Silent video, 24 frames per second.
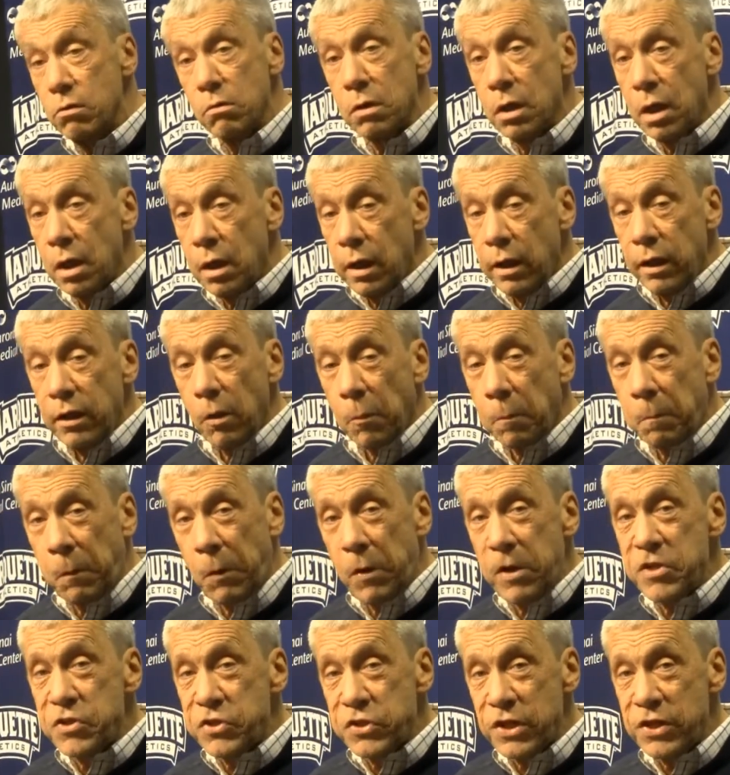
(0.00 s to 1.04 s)
You know,
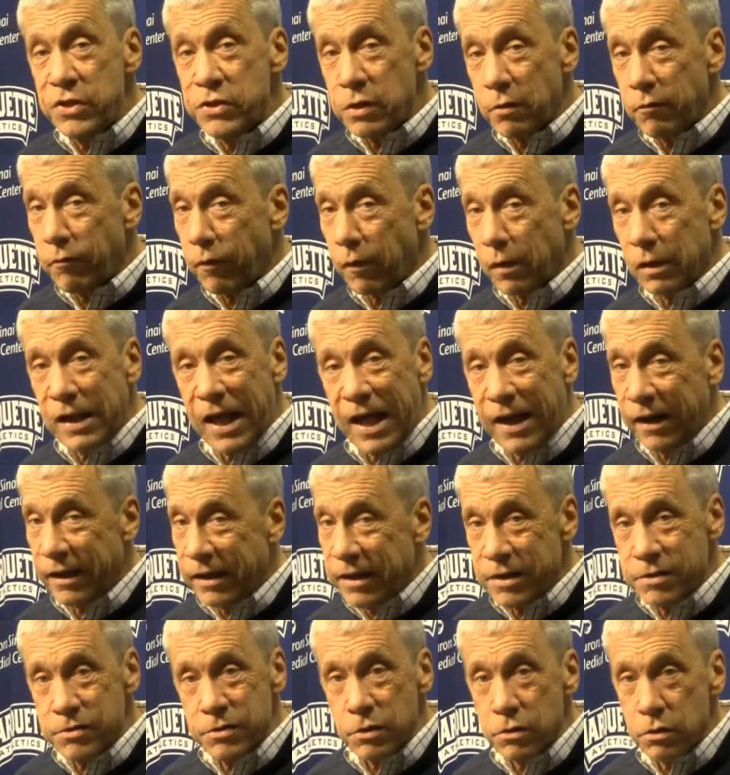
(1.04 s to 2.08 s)
preseason for a lot of
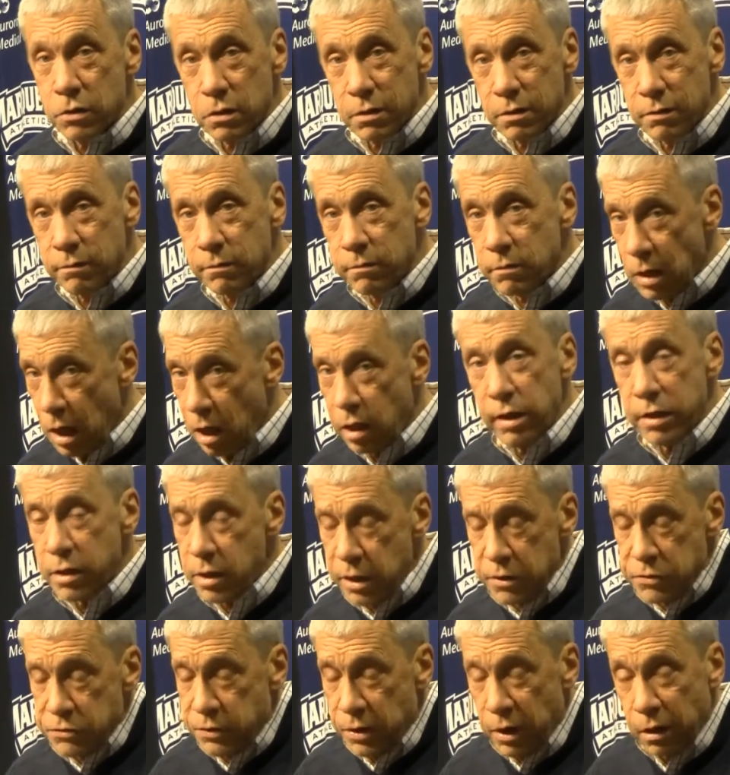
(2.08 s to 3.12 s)
kids is tough. It
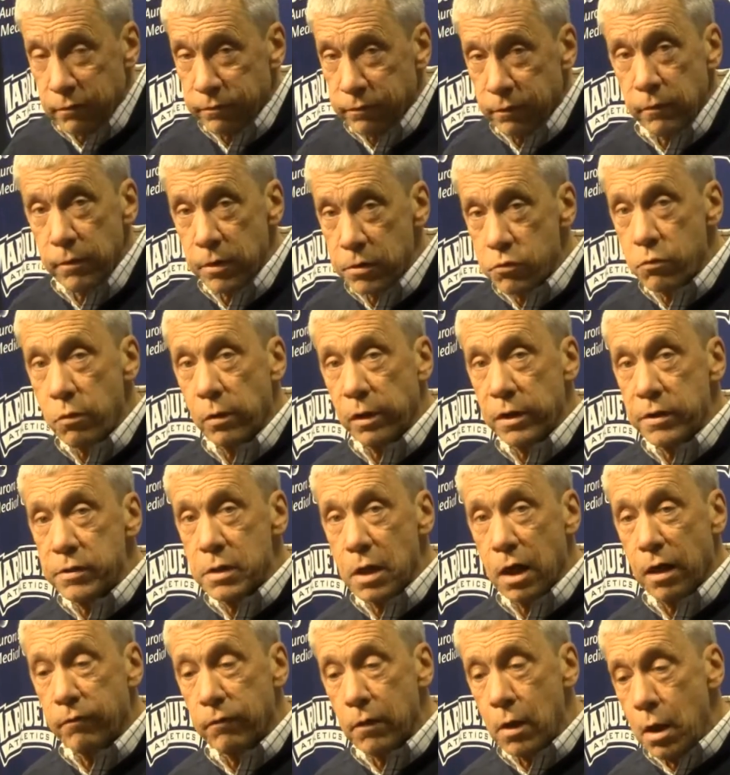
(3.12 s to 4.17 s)
is tough. It's really
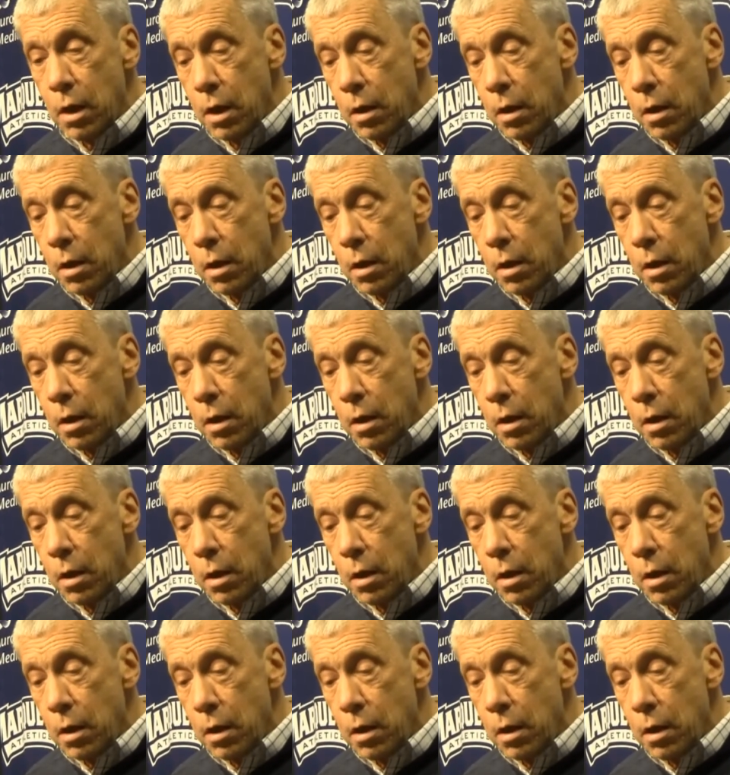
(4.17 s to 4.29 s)
tough.